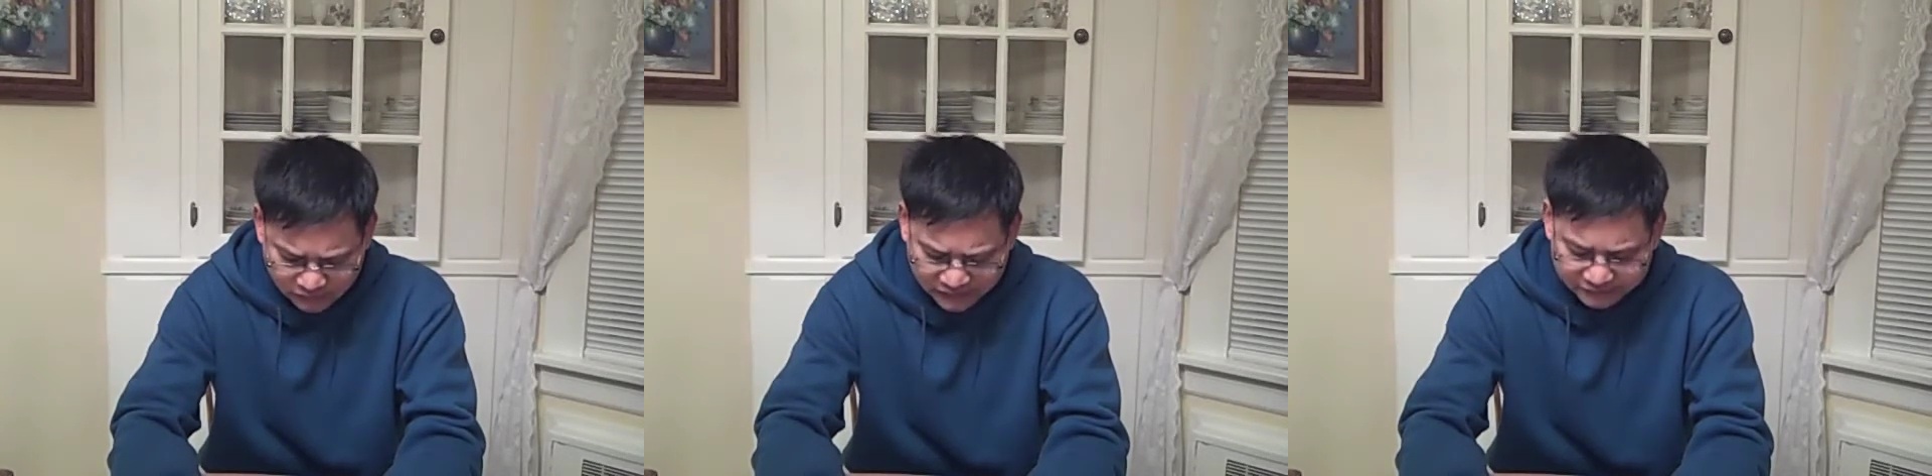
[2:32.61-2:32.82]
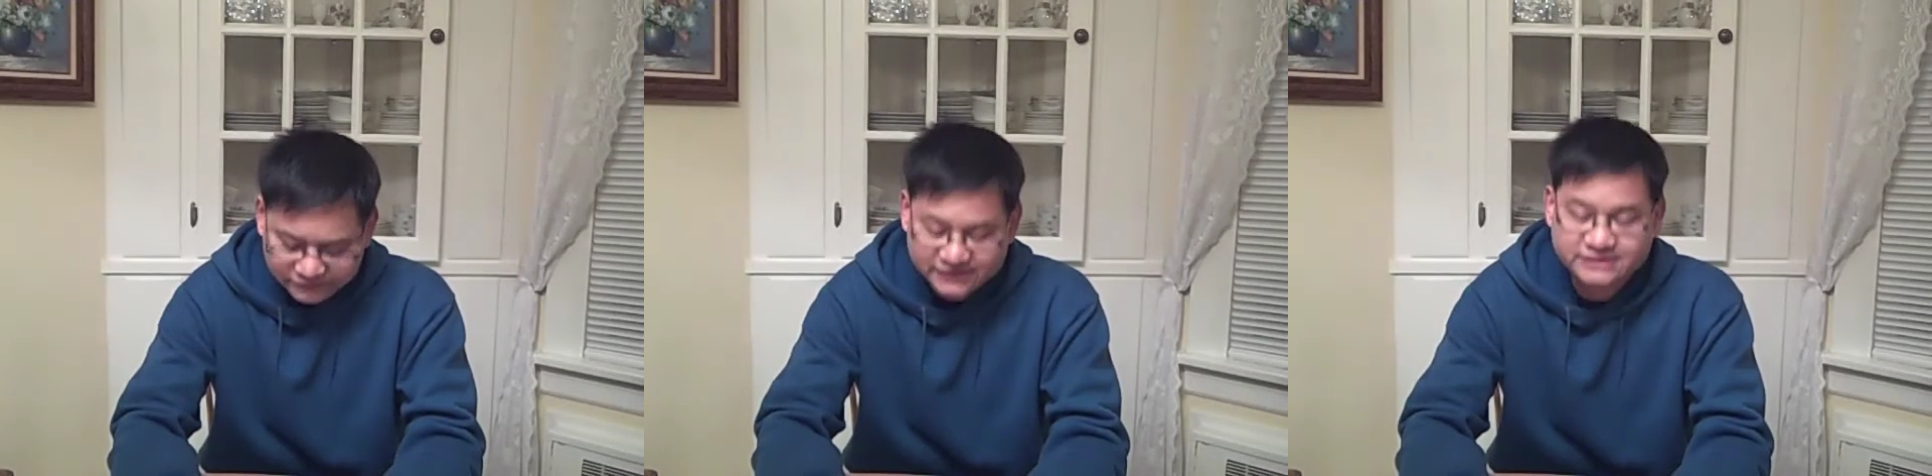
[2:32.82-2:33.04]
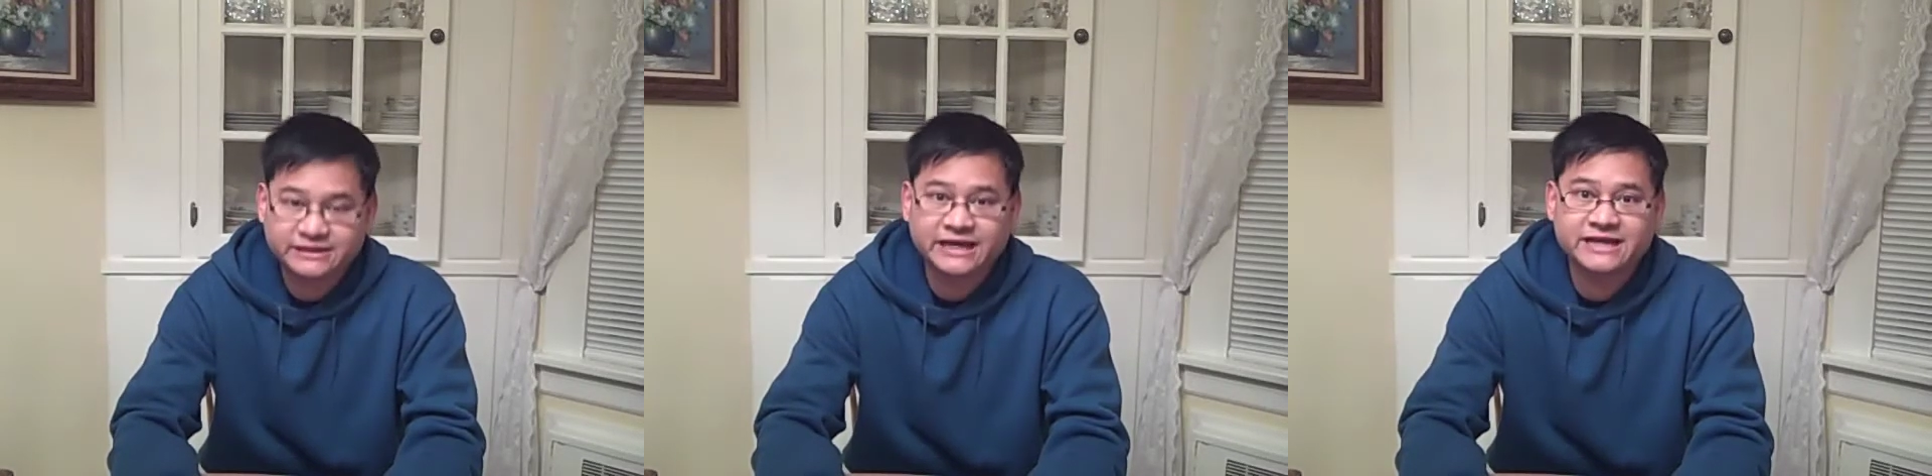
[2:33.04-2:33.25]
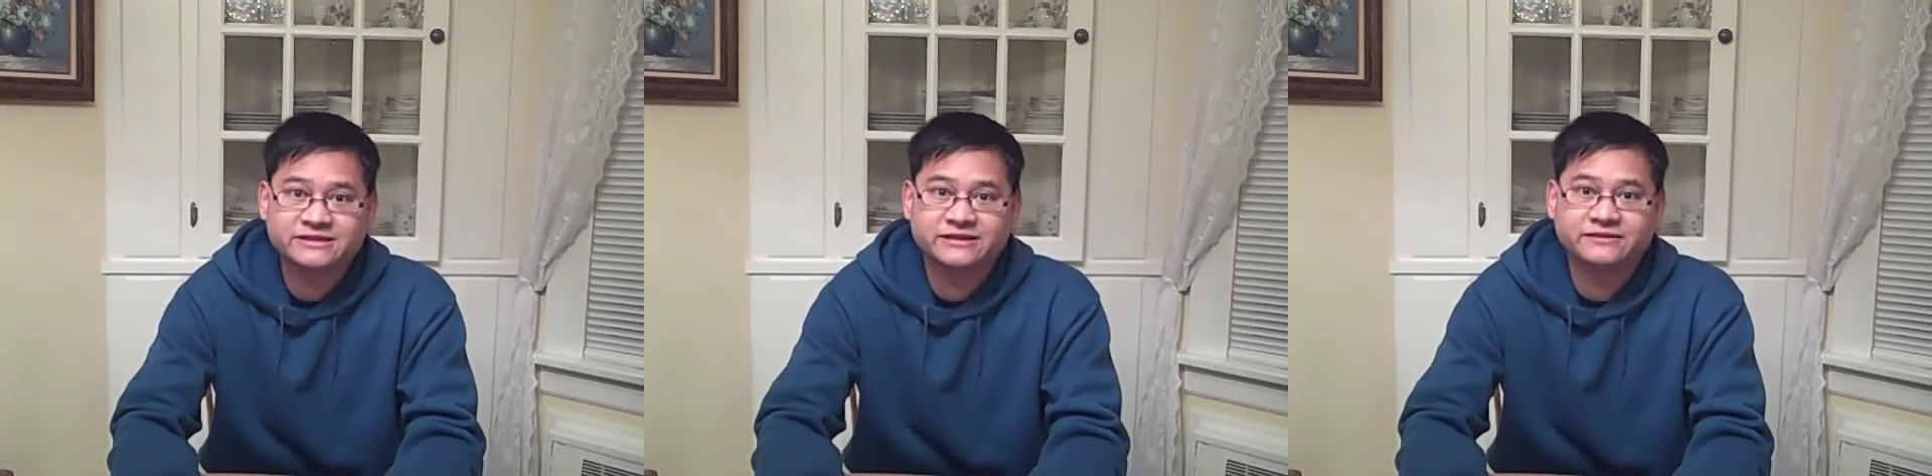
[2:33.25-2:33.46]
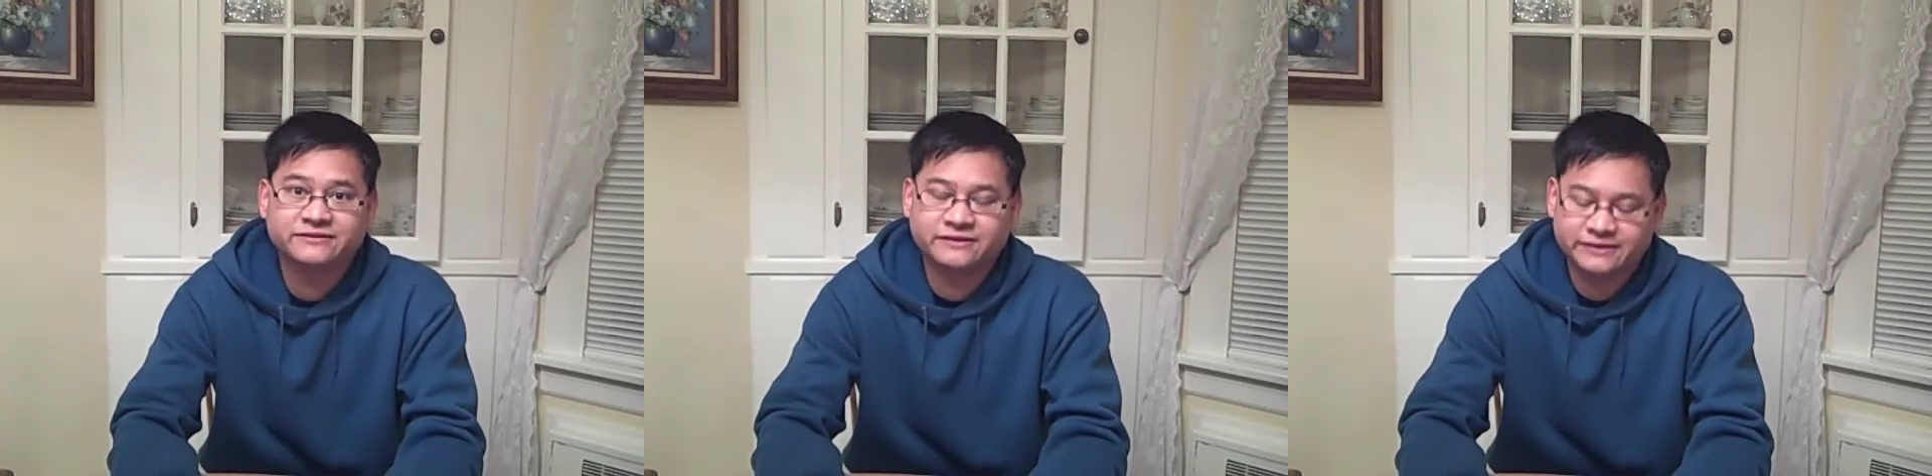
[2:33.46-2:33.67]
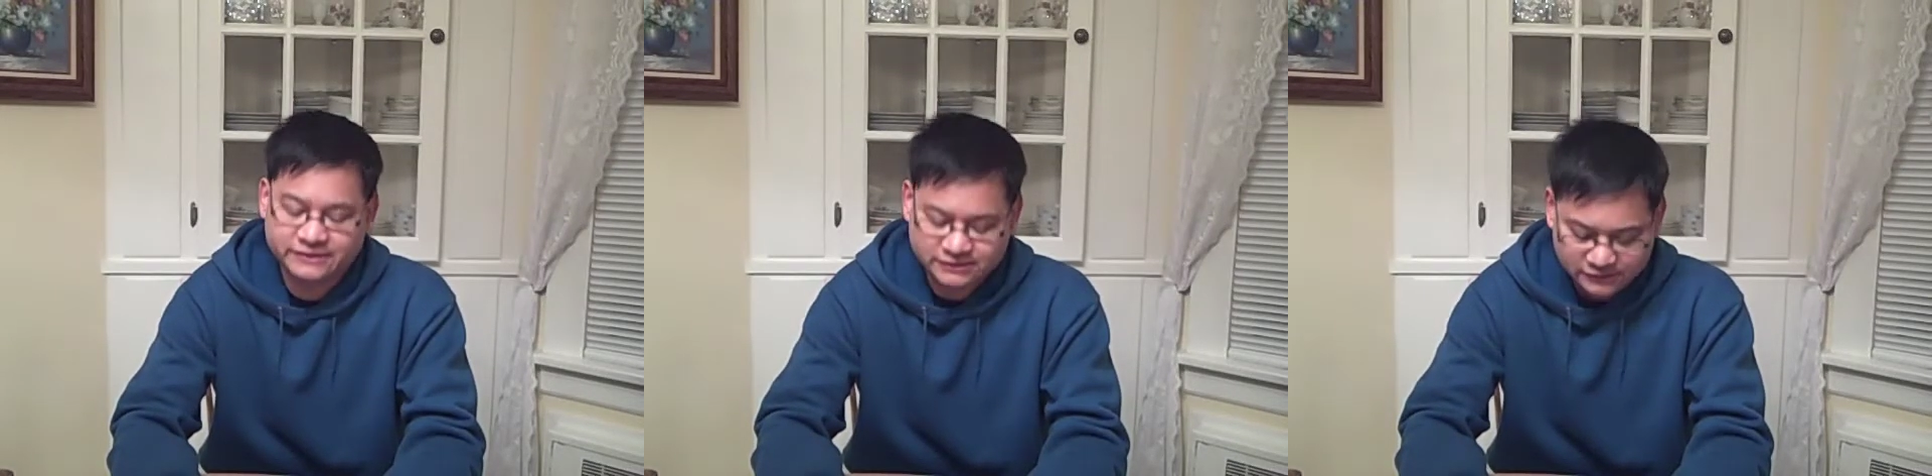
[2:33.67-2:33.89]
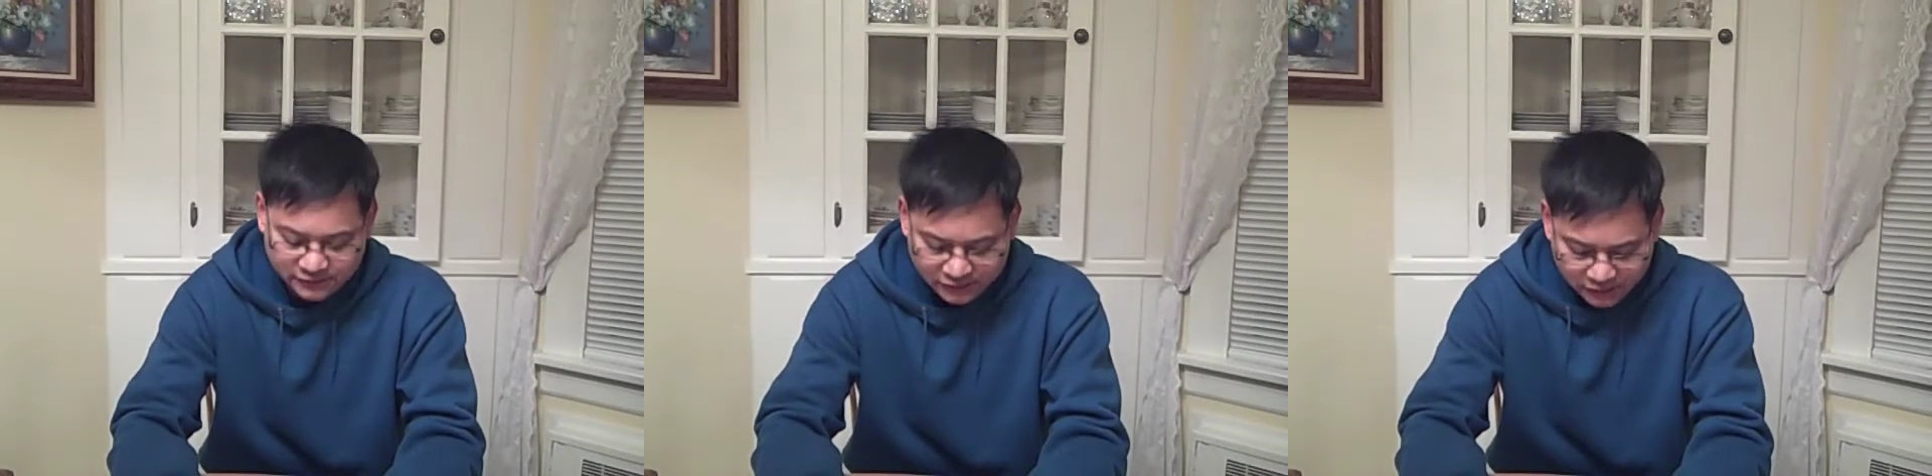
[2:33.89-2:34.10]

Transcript: investigation into this.